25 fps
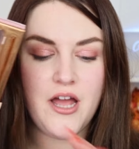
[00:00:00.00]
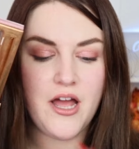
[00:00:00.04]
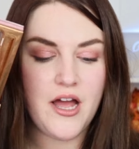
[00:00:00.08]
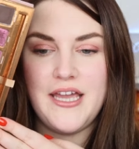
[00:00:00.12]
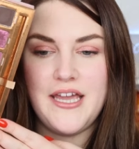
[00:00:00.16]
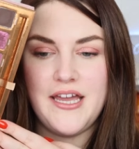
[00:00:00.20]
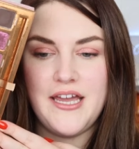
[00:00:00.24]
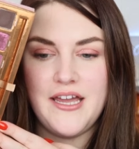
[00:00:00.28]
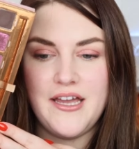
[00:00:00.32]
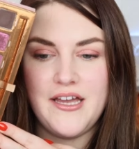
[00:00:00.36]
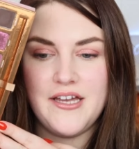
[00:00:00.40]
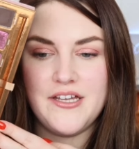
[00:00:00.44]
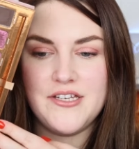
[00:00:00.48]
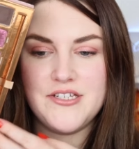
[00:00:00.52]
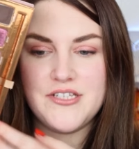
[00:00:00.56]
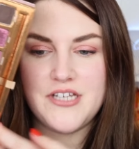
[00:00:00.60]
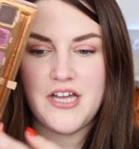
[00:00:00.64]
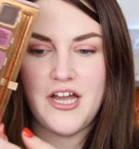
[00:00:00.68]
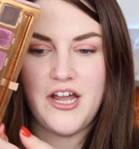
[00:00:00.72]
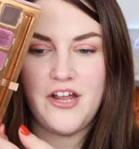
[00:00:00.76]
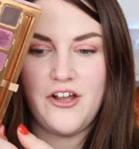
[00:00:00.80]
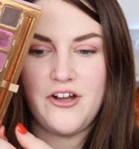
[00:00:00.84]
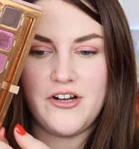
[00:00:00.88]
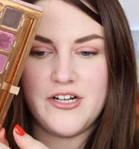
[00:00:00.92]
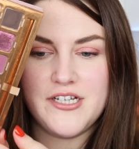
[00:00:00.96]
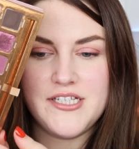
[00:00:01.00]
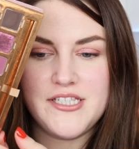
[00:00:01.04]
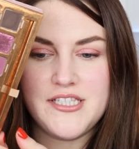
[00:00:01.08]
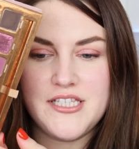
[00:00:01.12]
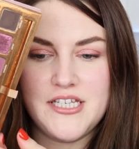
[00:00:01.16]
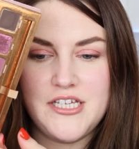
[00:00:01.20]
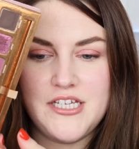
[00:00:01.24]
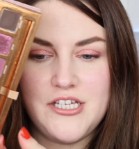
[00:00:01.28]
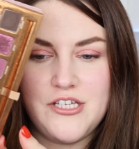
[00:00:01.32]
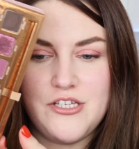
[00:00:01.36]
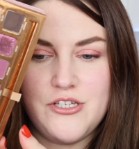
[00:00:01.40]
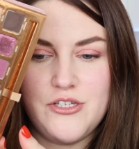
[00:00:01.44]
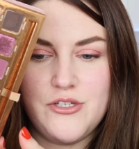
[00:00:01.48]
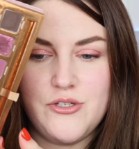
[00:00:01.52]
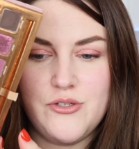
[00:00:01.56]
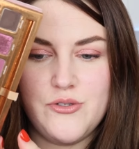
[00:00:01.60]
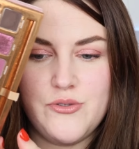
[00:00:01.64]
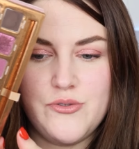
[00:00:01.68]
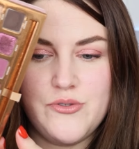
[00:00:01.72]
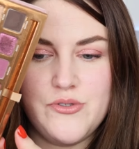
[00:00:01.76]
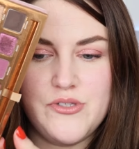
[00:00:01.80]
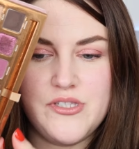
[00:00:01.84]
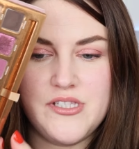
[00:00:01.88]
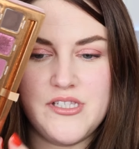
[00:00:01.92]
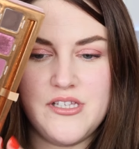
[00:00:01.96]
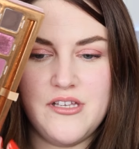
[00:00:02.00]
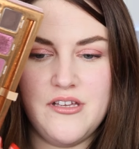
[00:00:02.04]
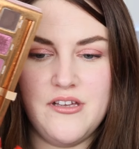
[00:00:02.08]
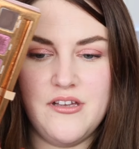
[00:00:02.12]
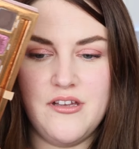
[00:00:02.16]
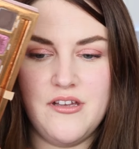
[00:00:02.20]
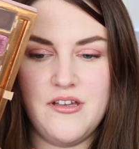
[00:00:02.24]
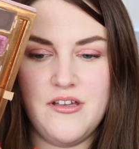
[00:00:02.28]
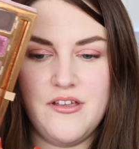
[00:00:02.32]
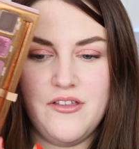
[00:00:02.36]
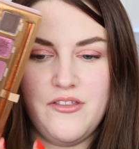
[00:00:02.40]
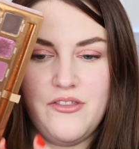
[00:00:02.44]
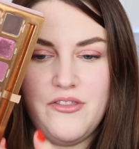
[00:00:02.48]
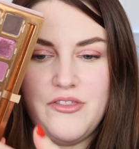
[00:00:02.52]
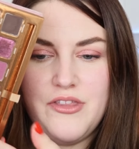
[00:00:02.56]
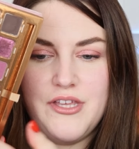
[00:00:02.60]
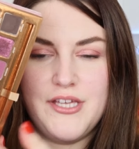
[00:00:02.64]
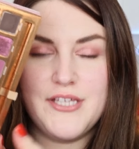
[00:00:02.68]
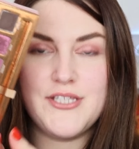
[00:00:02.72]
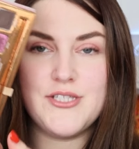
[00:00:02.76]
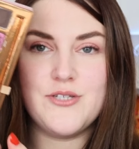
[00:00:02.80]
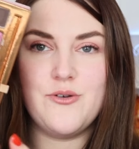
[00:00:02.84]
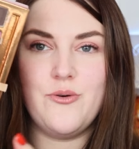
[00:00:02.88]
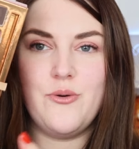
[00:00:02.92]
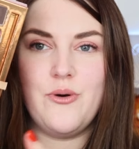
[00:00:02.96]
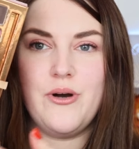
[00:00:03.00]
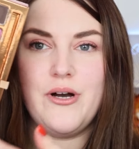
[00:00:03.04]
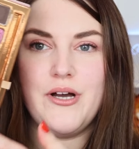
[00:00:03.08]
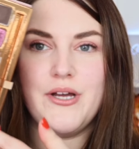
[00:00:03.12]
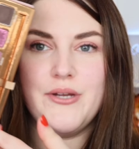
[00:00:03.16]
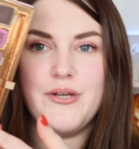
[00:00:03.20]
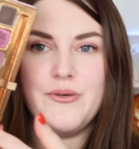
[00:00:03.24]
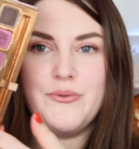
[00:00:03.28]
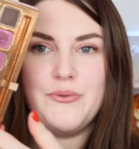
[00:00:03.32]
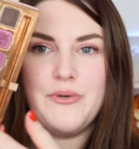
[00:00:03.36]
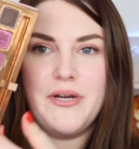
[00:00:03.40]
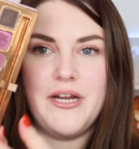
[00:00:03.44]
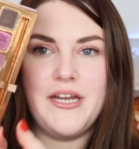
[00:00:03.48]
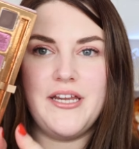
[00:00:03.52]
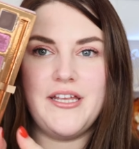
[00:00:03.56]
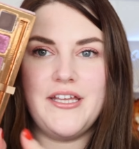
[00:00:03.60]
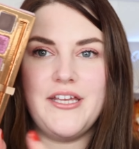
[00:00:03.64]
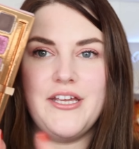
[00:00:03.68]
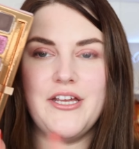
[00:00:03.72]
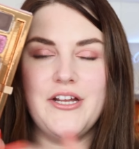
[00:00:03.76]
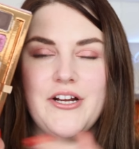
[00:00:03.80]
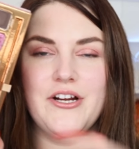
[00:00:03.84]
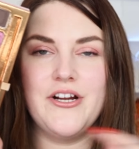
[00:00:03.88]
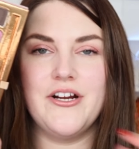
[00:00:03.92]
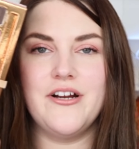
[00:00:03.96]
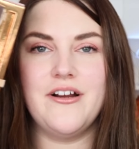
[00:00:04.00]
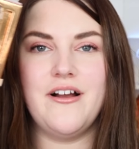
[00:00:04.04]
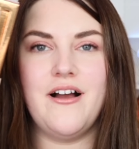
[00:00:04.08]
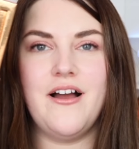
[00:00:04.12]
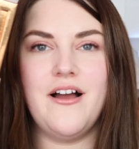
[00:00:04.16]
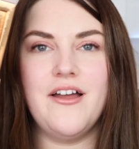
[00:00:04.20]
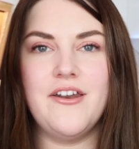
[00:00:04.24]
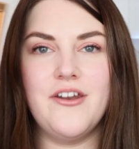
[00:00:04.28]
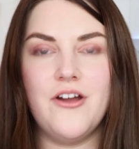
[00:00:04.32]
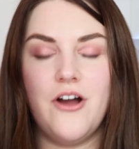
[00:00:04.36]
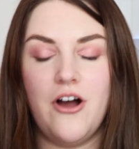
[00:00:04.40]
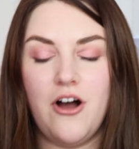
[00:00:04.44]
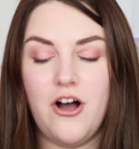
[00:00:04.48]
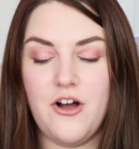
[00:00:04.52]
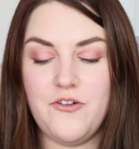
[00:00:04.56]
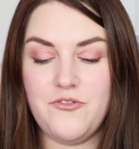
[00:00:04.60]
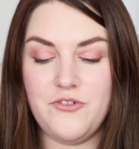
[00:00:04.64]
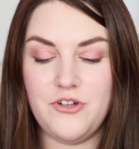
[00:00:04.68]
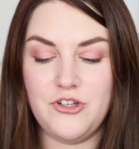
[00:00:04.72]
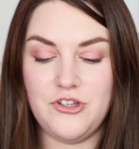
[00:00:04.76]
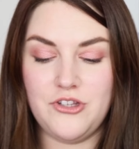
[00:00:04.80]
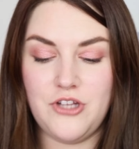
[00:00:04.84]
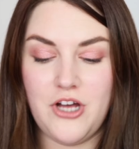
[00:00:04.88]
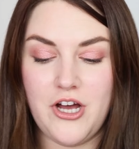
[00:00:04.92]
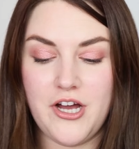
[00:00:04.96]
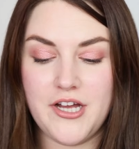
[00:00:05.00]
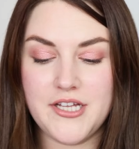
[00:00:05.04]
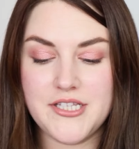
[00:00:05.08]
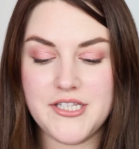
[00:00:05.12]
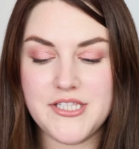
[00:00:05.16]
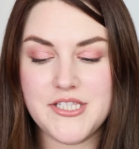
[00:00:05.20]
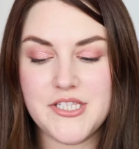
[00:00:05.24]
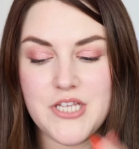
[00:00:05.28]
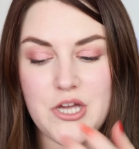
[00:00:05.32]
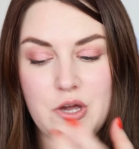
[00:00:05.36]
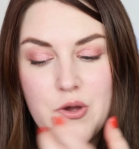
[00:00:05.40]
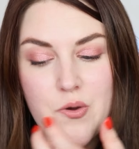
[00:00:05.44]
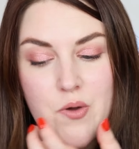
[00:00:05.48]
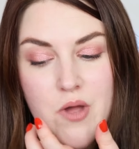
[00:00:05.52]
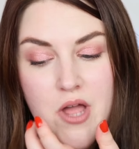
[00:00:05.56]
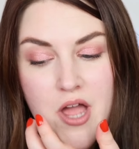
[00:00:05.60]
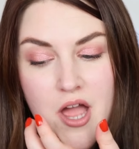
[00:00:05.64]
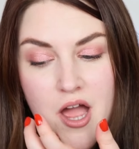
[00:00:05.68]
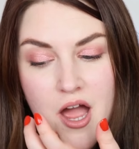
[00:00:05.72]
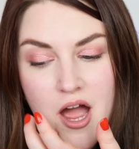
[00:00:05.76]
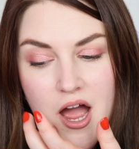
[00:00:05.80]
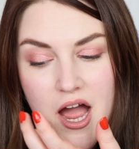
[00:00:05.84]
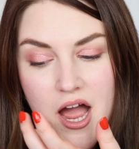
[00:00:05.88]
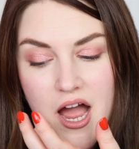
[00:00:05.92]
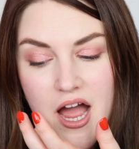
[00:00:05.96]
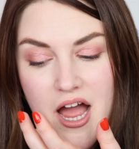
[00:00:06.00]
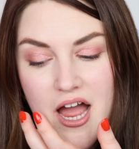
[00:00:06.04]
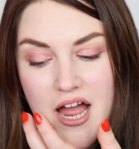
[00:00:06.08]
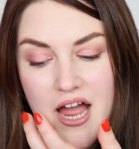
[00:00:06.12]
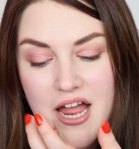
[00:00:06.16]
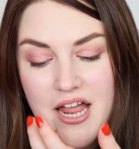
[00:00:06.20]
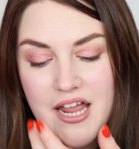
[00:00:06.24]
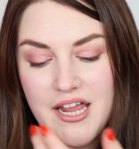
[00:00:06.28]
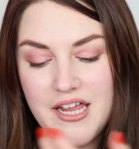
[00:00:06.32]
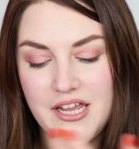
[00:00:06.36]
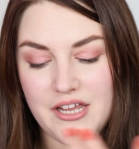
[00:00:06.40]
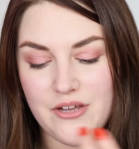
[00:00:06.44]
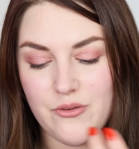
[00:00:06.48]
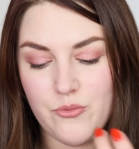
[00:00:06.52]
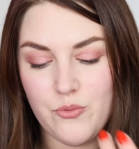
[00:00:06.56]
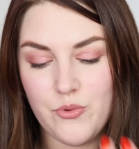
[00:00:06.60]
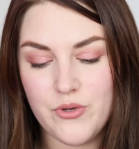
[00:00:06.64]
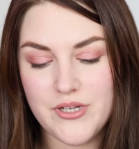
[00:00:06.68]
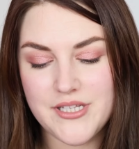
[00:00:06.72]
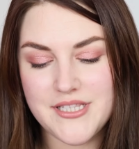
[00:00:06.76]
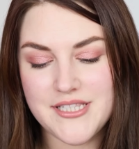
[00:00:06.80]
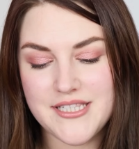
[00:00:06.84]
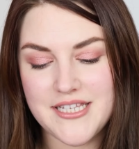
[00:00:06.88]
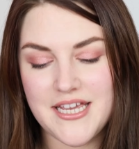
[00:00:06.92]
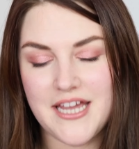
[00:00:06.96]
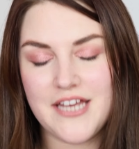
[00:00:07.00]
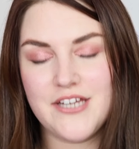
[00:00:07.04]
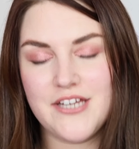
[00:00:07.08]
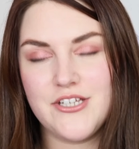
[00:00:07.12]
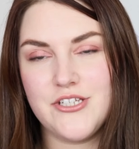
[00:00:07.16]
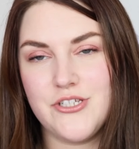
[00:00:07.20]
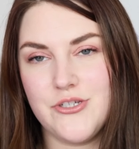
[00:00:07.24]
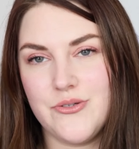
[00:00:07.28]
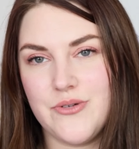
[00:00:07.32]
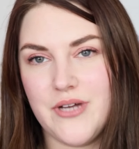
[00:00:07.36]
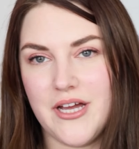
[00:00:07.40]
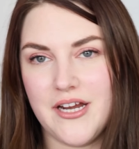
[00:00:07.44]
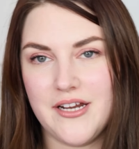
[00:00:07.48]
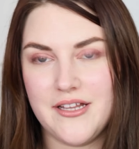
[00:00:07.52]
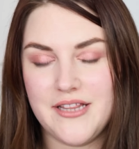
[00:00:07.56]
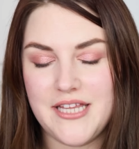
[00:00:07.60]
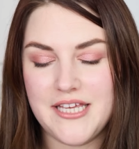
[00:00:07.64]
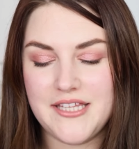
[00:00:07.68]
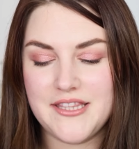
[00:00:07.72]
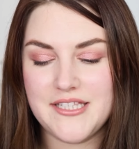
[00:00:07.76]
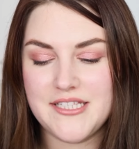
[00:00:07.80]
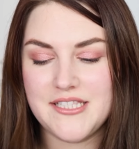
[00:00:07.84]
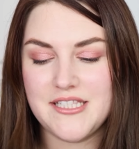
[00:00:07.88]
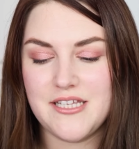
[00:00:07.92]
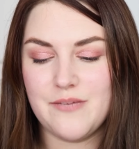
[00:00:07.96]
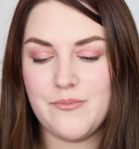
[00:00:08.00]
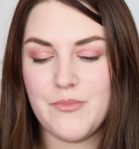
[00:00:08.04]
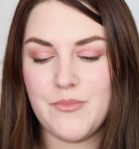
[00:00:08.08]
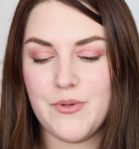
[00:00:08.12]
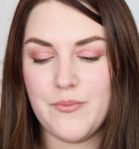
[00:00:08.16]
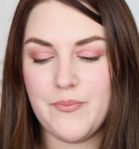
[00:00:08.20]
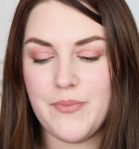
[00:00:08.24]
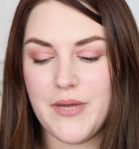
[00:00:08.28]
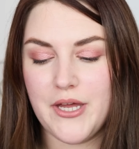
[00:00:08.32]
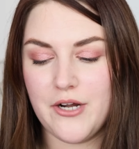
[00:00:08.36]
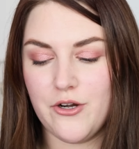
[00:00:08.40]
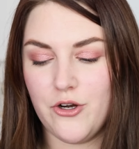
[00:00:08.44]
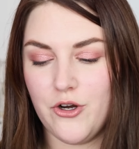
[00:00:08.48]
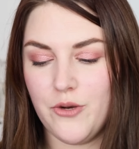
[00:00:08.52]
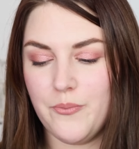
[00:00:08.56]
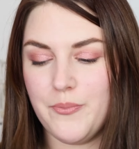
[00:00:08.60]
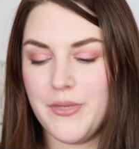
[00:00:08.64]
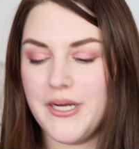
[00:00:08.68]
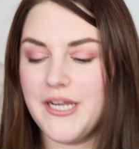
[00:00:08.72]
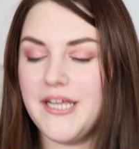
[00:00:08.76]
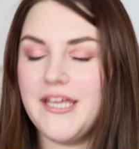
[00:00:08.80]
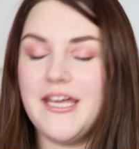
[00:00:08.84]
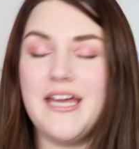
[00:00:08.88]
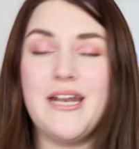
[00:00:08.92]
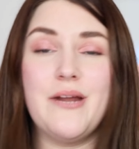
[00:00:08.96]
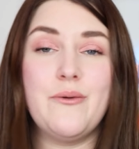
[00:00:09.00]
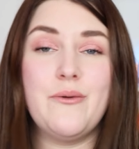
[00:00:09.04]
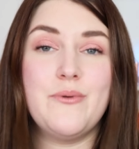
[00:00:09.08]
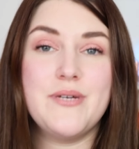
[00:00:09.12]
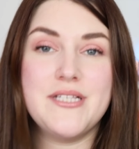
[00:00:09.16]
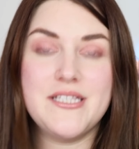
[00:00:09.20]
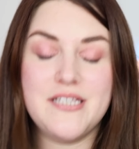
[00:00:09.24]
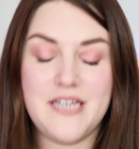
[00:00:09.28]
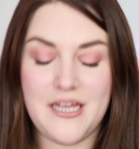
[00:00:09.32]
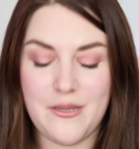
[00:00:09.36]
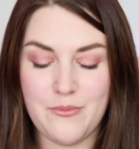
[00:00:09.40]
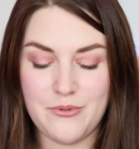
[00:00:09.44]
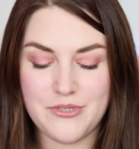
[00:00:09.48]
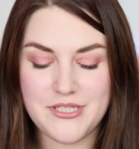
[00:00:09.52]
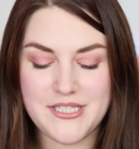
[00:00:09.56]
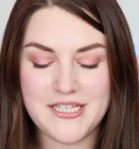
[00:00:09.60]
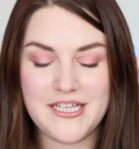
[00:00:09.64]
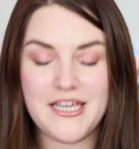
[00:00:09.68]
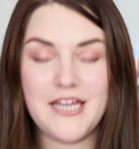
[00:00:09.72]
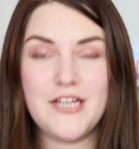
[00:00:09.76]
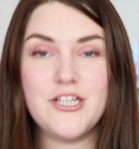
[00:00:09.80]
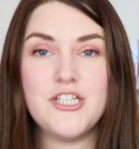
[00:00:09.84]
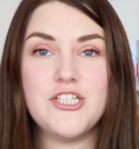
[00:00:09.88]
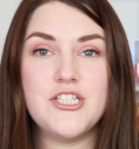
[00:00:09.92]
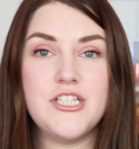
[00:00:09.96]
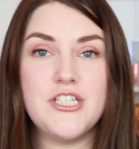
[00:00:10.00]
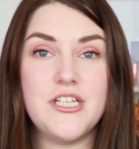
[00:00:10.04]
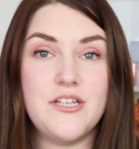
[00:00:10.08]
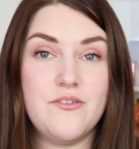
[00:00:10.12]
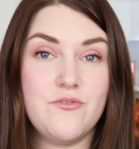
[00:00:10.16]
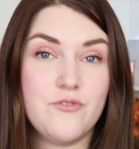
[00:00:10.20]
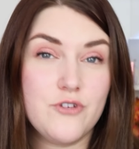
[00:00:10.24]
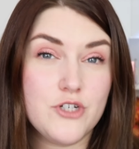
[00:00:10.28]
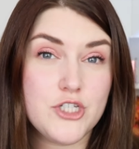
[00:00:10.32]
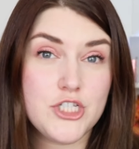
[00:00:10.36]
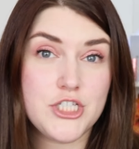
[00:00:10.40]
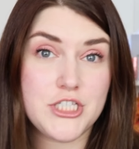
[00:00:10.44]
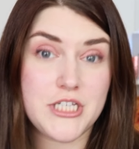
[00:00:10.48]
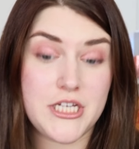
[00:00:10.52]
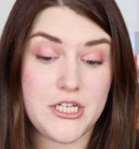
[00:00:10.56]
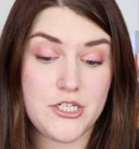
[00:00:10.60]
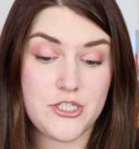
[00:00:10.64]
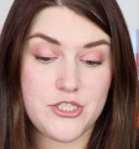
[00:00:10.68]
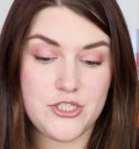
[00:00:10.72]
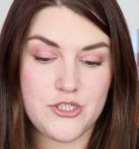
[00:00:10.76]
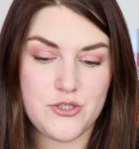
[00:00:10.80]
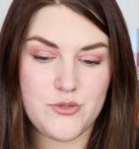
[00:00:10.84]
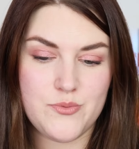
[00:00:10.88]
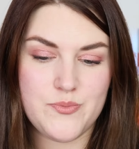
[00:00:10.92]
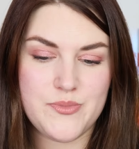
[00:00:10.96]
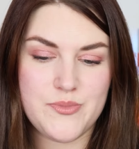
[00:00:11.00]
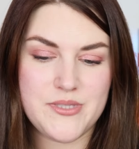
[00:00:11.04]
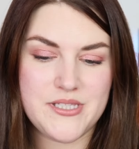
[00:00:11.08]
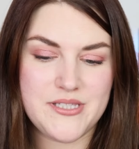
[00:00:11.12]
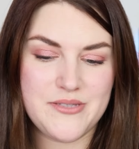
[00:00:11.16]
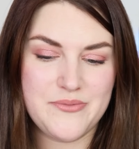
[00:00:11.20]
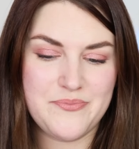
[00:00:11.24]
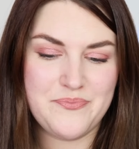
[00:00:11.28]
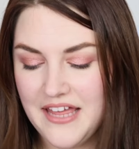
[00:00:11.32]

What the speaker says: And I honestly use this quad right here an awful lot. So I would say I do kind of like the Sigma better, but again, I wasn't able to get shade for shade dupes.